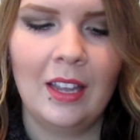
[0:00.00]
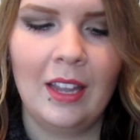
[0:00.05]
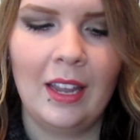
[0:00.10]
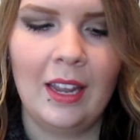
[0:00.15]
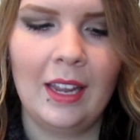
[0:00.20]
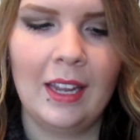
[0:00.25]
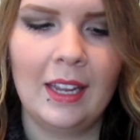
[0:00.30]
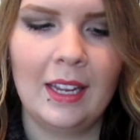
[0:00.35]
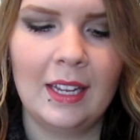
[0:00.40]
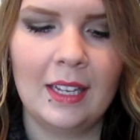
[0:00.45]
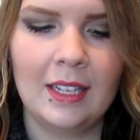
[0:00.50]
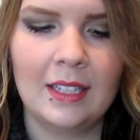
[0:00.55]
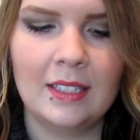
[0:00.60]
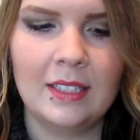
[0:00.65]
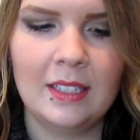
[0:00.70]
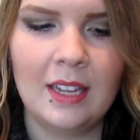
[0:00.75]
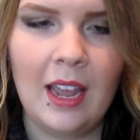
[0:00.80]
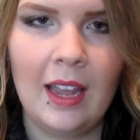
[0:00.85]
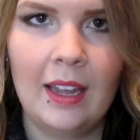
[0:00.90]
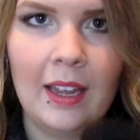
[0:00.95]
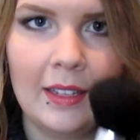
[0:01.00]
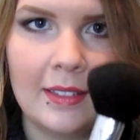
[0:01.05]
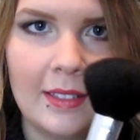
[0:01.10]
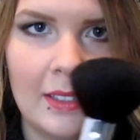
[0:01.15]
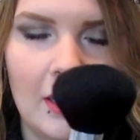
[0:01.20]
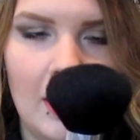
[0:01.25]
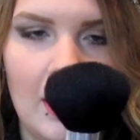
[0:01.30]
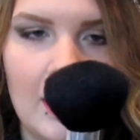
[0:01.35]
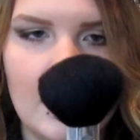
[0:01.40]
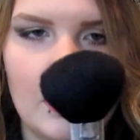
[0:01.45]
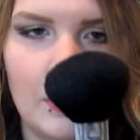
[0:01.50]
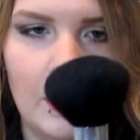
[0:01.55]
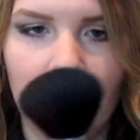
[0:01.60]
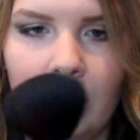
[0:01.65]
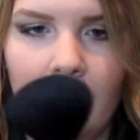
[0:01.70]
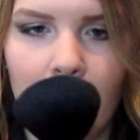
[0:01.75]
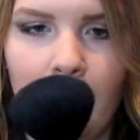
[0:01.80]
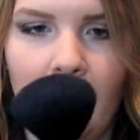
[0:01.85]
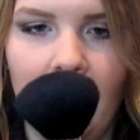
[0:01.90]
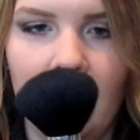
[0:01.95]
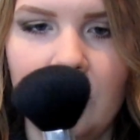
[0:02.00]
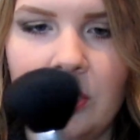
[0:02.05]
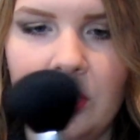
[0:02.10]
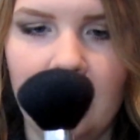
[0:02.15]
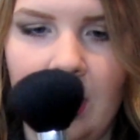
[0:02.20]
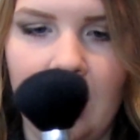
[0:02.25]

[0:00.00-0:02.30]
and yeah, it's a really good brush.